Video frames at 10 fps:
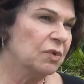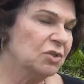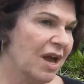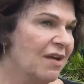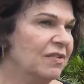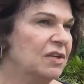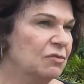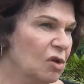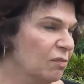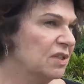you have an
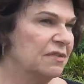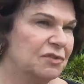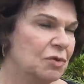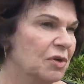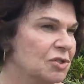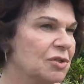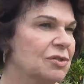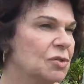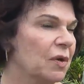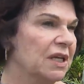enrollment of
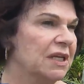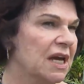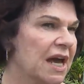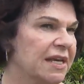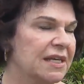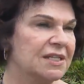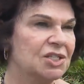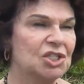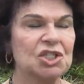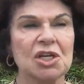229, it's
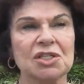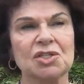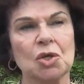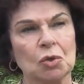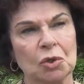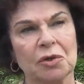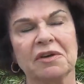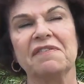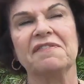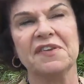just no longer
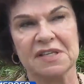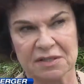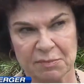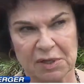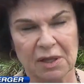feasible.